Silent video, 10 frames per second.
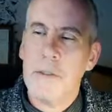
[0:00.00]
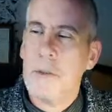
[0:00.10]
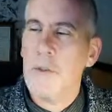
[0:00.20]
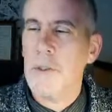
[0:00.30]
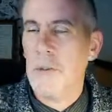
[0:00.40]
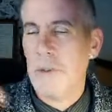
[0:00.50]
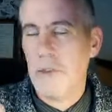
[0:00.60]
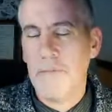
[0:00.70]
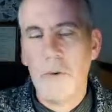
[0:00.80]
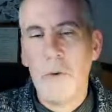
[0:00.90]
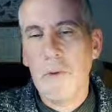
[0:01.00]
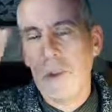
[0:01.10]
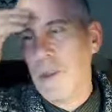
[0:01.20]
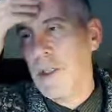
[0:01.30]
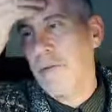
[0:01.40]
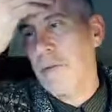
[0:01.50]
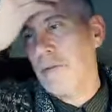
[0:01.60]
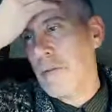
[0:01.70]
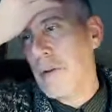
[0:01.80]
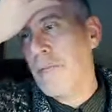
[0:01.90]
all sorts of all sorts of
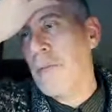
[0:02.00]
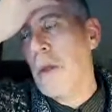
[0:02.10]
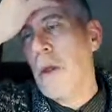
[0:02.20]
different fruit.